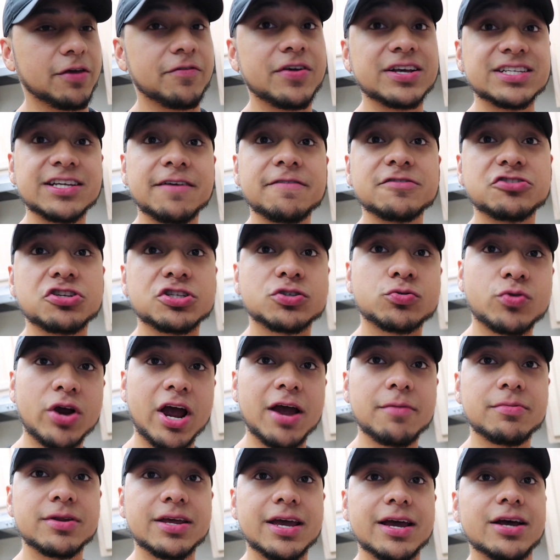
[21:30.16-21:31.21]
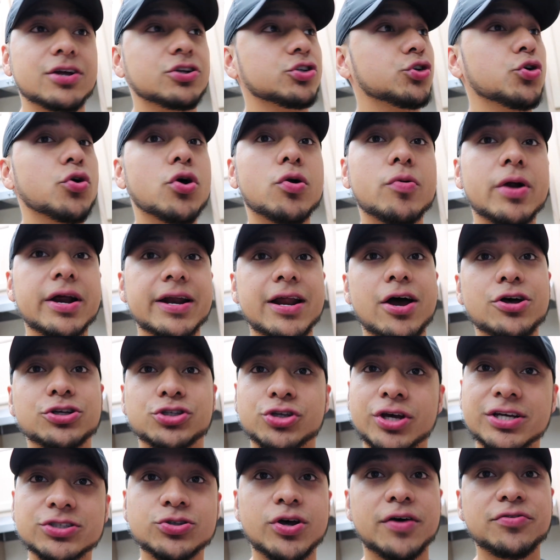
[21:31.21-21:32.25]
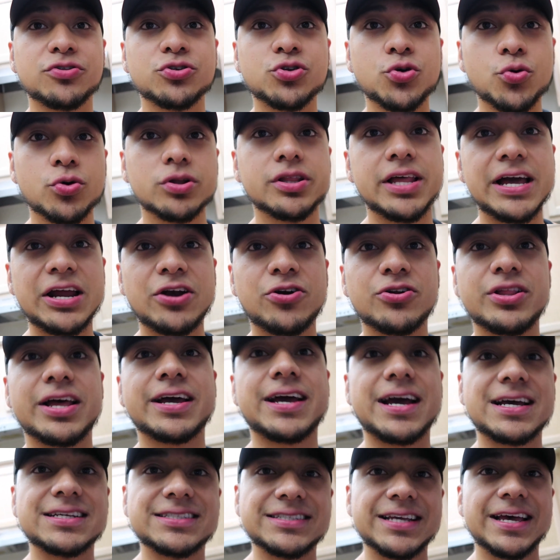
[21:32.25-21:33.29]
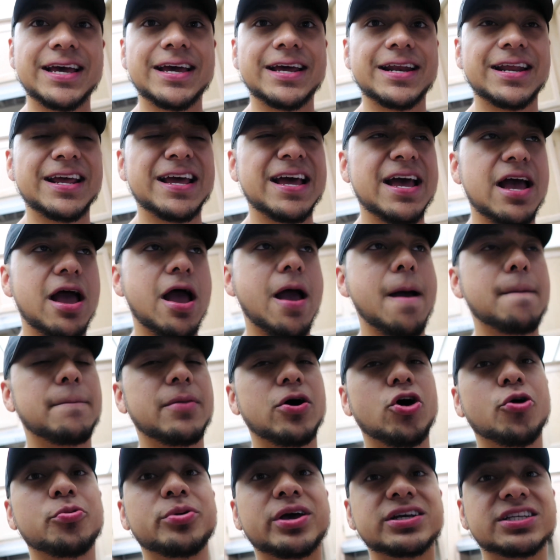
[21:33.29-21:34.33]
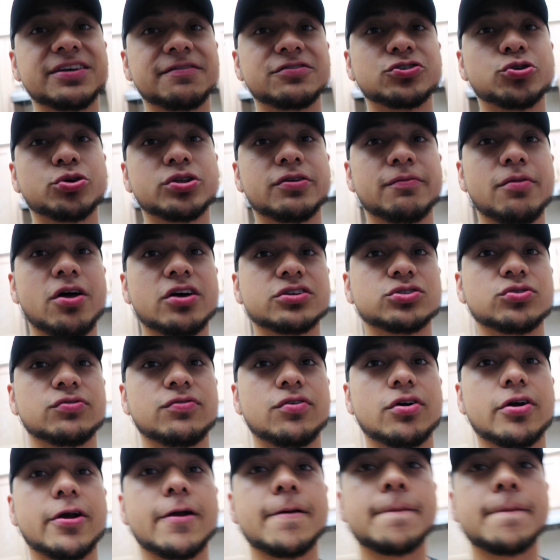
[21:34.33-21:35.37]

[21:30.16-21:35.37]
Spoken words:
if you guys haven't subscribed yet, do it right now so you guys don't have to do it later like I said. But I hope you guys have enjoyed the vlog so far.